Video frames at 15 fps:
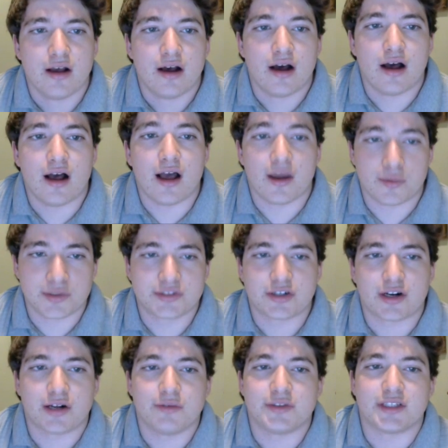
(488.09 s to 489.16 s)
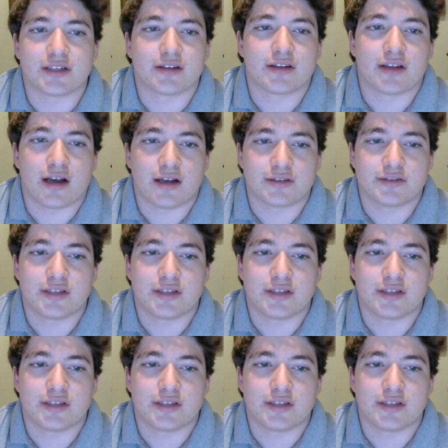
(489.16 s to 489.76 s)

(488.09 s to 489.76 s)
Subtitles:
and we'll start out with Dignitas.